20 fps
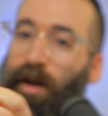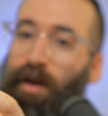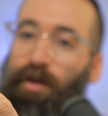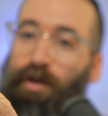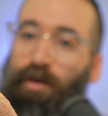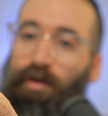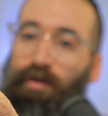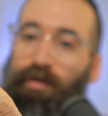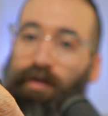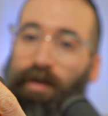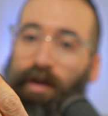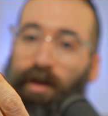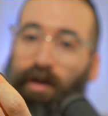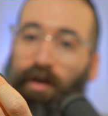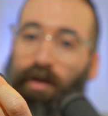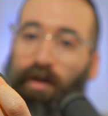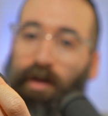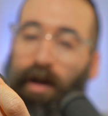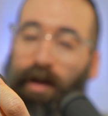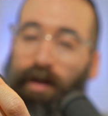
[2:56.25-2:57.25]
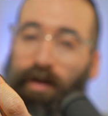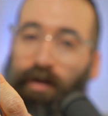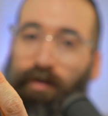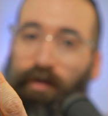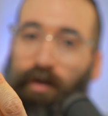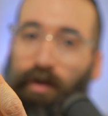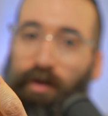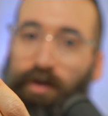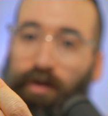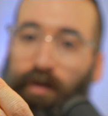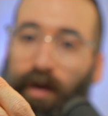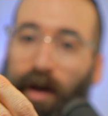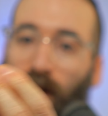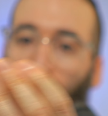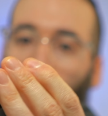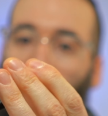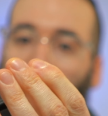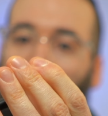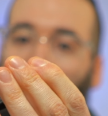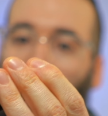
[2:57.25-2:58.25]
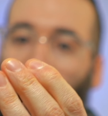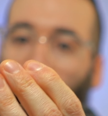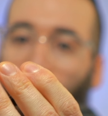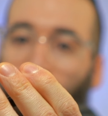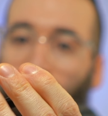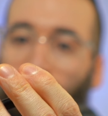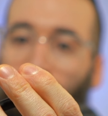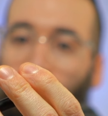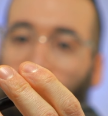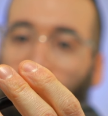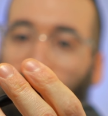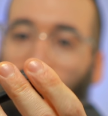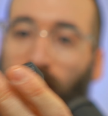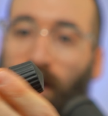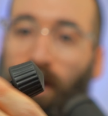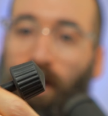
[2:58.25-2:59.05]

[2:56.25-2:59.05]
you'll feel like the first round of engage.